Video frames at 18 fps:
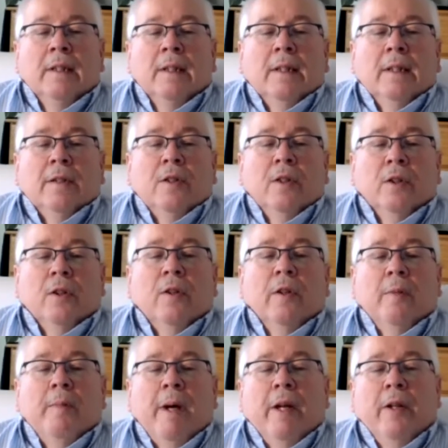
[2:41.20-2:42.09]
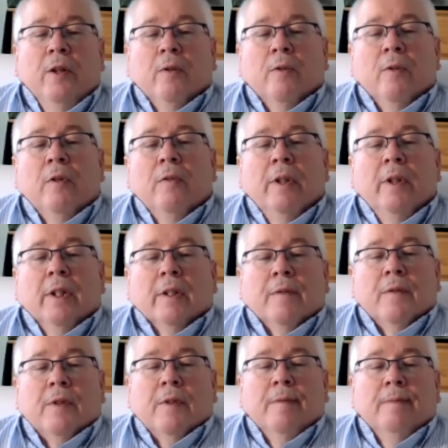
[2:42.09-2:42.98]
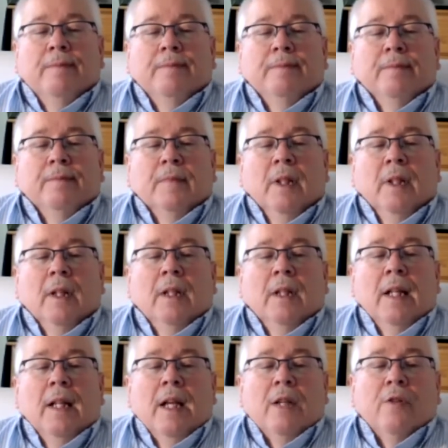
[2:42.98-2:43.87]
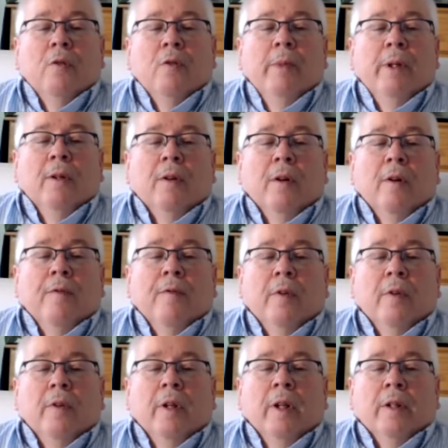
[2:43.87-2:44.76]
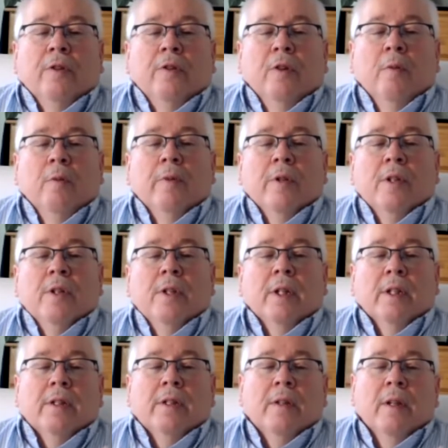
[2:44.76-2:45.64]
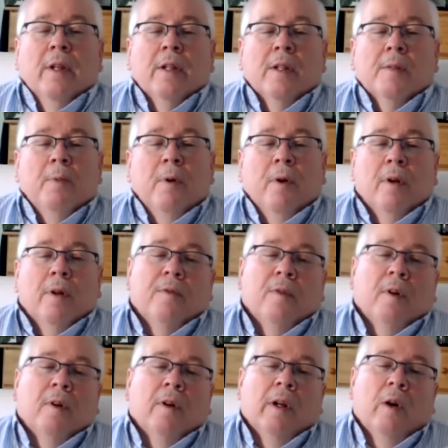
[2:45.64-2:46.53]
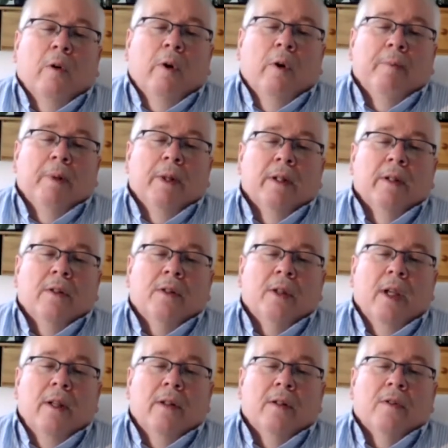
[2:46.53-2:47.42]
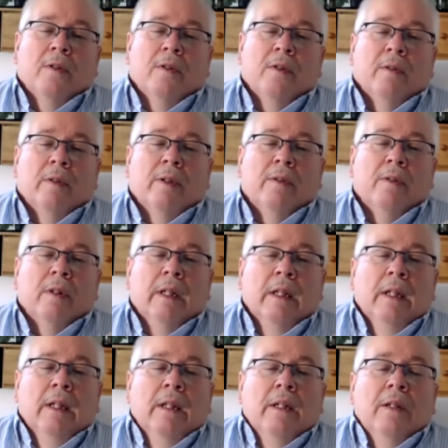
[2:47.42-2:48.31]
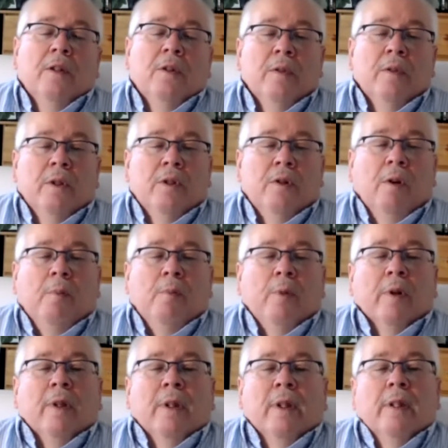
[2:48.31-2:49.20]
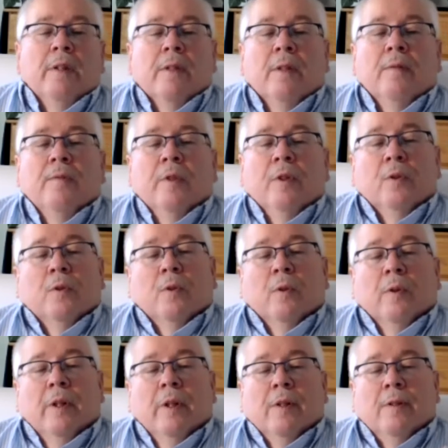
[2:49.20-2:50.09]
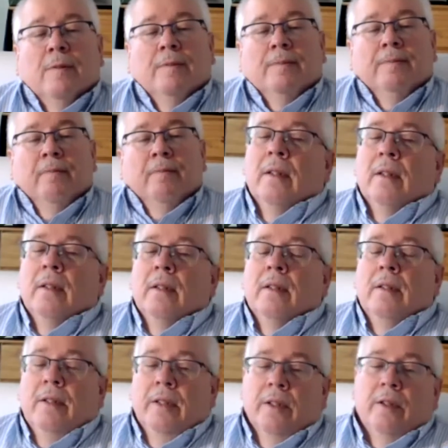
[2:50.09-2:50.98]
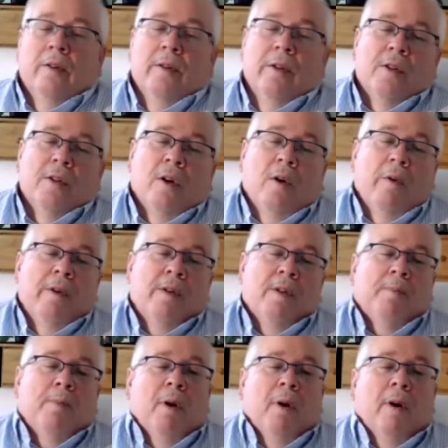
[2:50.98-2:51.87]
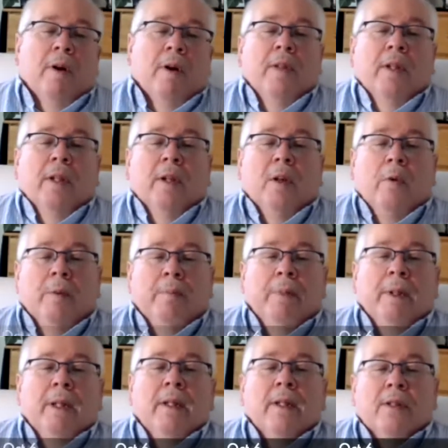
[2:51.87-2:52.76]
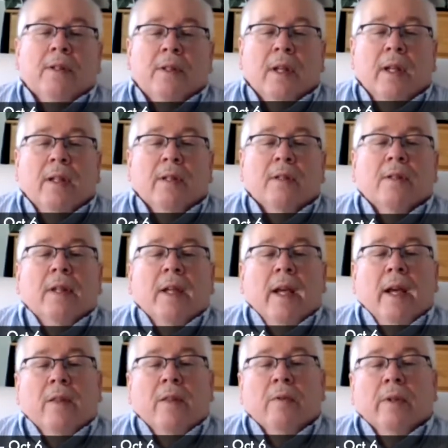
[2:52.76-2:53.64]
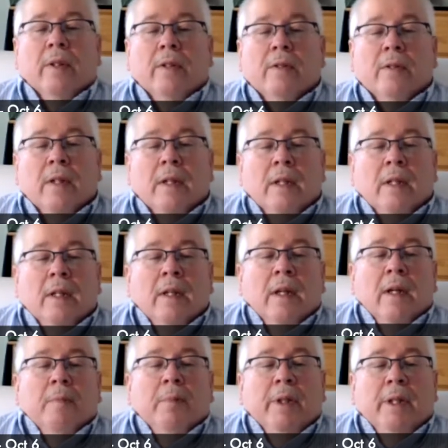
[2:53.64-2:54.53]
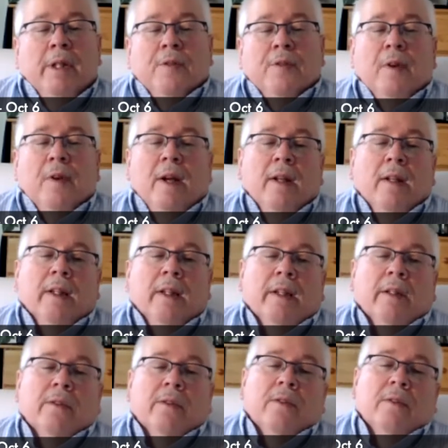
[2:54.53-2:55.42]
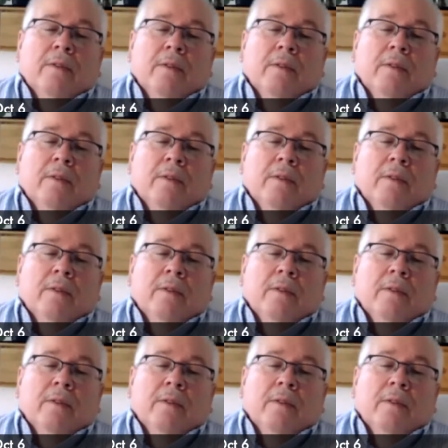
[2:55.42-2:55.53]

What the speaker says: to learn about your own gifts. A class will be offered on October 6th as part of our Equipping the Saints series to interpret these inventories. Dinner is always a part of the Equipping the Saints gatherings. Please find links